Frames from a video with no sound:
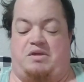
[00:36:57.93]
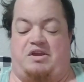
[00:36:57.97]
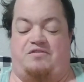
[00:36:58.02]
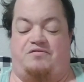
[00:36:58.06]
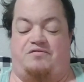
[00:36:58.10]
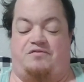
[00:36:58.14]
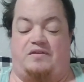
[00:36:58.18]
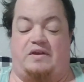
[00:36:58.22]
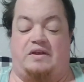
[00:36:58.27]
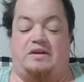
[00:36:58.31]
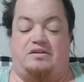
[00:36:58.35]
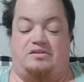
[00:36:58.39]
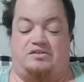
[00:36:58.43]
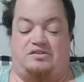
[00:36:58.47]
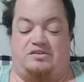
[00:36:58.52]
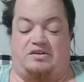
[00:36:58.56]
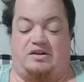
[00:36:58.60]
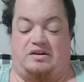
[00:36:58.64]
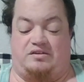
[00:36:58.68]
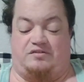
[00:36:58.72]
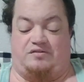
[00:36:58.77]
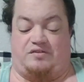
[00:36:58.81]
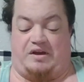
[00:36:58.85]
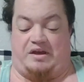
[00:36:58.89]
me
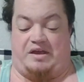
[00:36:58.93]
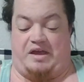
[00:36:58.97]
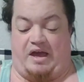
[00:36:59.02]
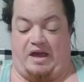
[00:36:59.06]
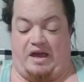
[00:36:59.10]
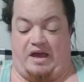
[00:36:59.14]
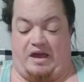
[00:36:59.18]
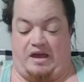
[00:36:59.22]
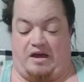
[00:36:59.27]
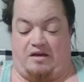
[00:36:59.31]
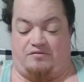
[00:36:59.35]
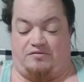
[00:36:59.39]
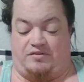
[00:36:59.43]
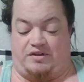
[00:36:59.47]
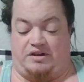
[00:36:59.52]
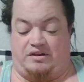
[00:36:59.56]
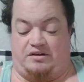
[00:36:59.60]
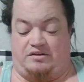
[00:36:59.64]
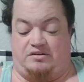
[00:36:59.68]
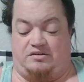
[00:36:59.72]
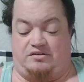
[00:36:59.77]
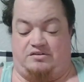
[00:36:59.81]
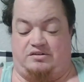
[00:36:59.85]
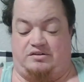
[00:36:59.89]
finish it if I
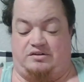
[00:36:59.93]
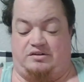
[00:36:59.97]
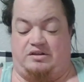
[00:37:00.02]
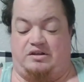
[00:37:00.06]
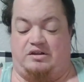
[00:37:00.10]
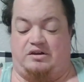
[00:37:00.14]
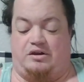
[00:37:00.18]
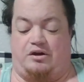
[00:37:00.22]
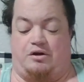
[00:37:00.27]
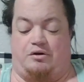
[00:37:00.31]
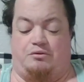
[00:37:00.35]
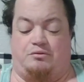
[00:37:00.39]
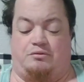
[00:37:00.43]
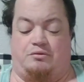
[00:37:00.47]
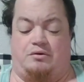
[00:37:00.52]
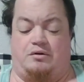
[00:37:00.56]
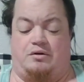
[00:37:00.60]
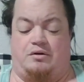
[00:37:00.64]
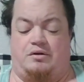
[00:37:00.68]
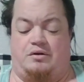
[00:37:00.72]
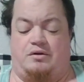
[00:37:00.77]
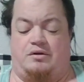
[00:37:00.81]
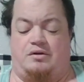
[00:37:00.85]
haven't, you know.